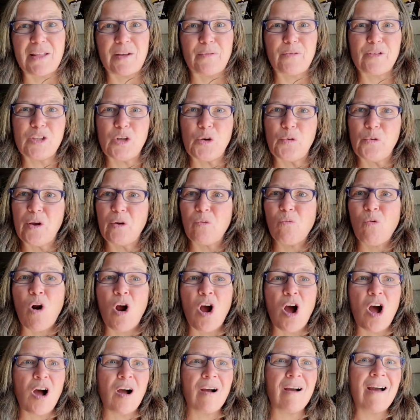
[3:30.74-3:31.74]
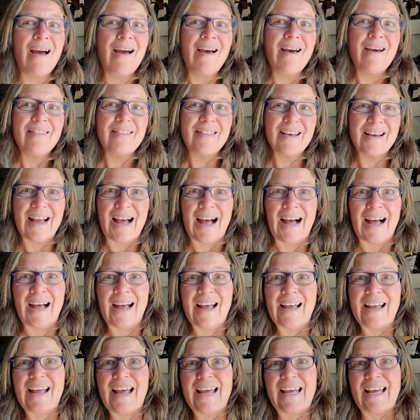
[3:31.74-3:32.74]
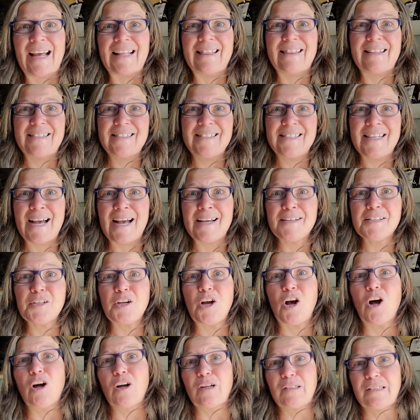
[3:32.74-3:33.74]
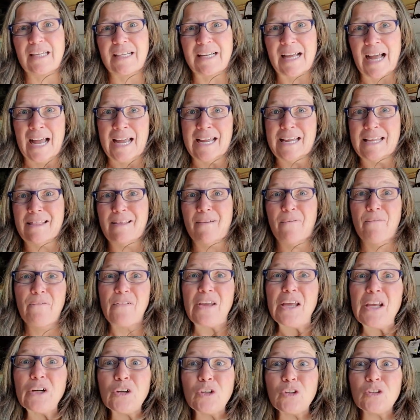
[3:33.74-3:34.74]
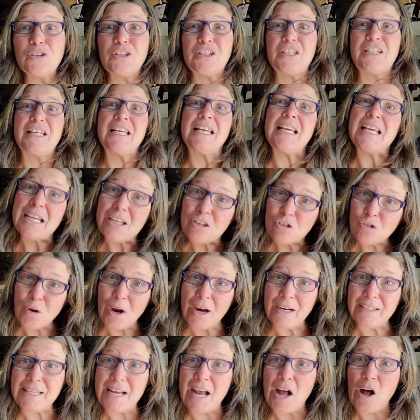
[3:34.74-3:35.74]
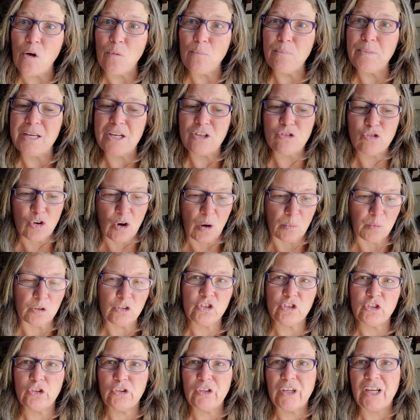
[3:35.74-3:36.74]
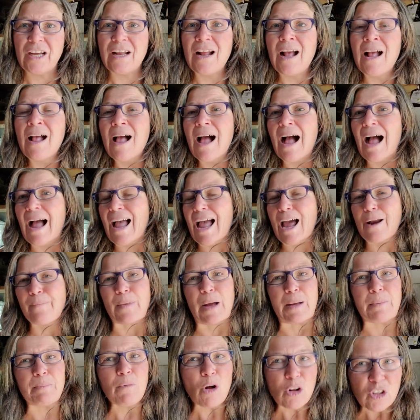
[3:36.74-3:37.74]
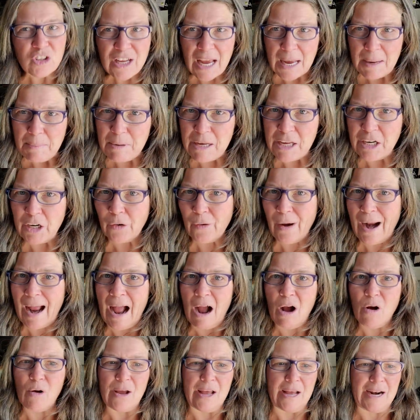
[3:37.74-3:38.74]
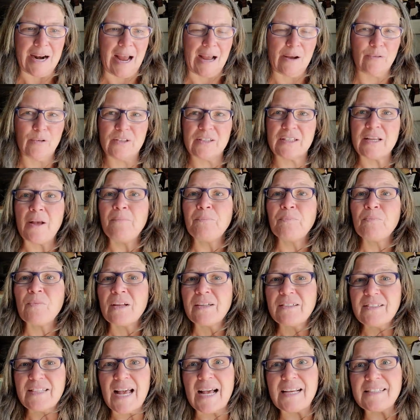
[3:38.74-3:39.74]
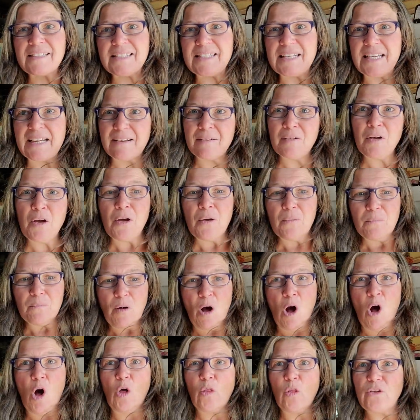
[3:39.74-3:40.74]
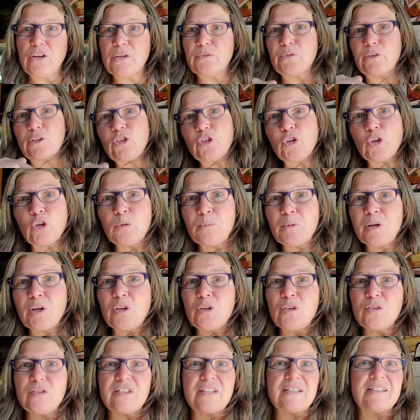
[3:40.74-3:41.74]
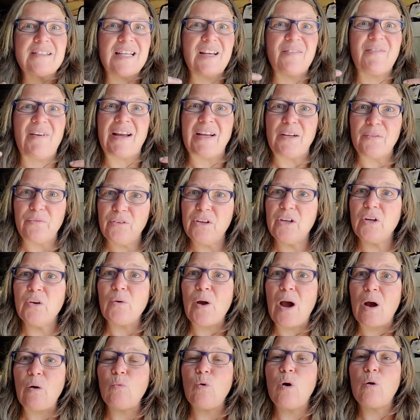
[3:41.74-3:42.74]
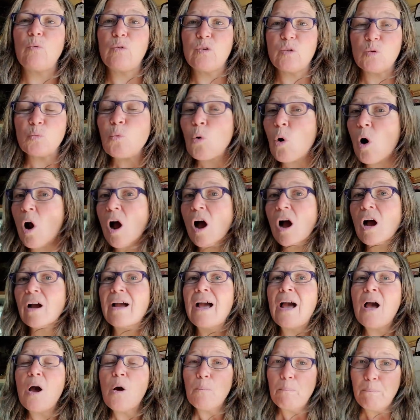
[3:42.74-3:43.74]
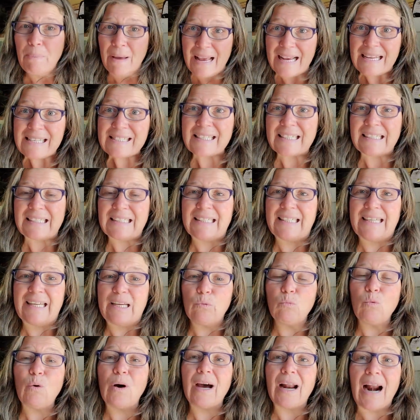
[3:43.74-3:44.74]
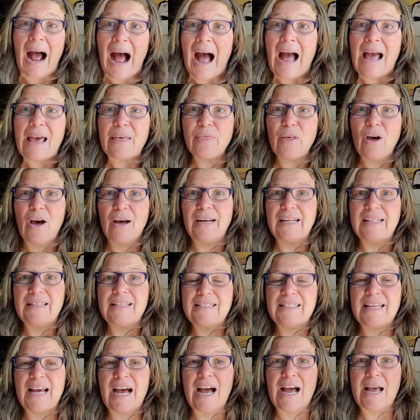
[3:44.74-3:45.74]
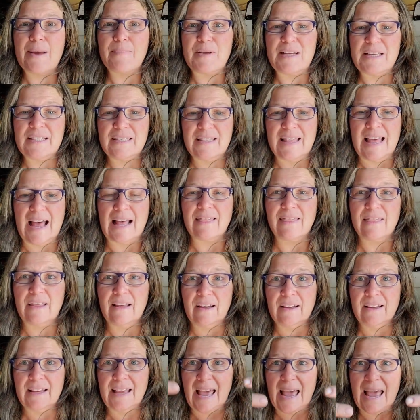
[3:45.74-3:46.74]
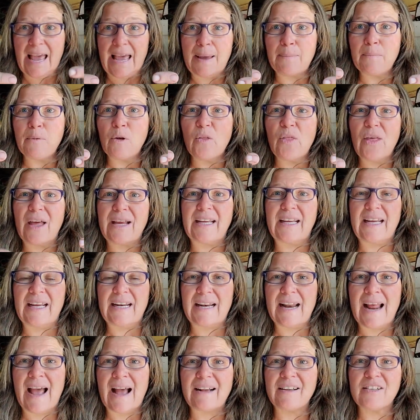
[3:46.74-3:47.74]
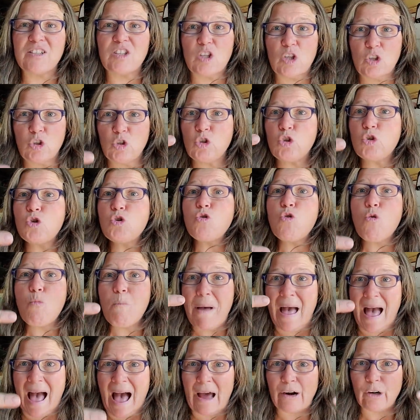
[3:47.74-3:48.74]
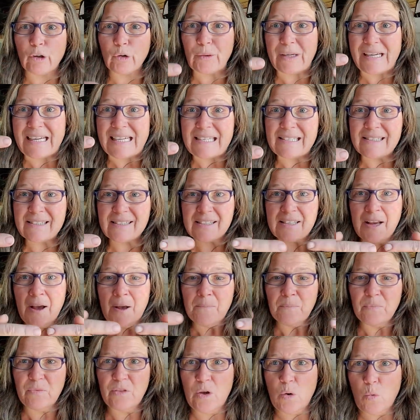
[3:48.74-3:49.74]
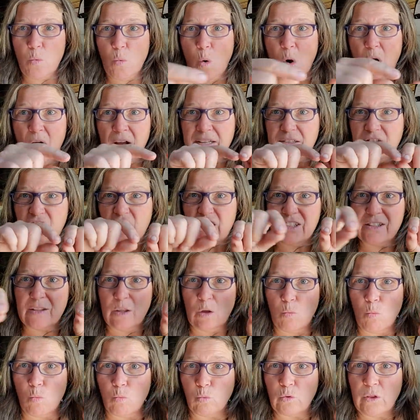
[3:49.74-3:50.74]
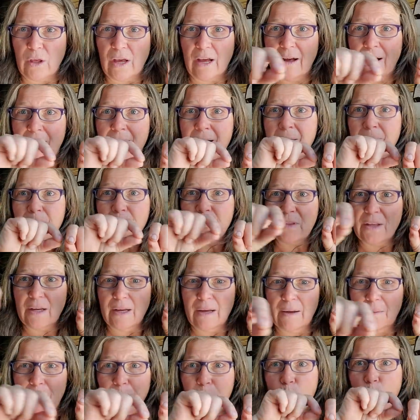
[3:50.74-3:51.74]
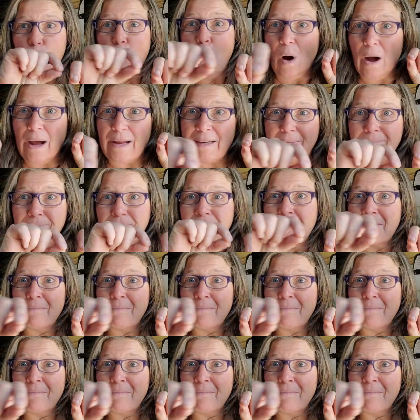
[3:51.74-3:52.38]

that was going wrong. The guy at the desk called the guy in the field, and he tried to help me troubleshoot it. I had my multimeter out, and I was testing all the different terminals to see if I could figure out what was wrong. Basically, what I thought at the time is that the cable that connects the two batteries, the one, just the, the, the one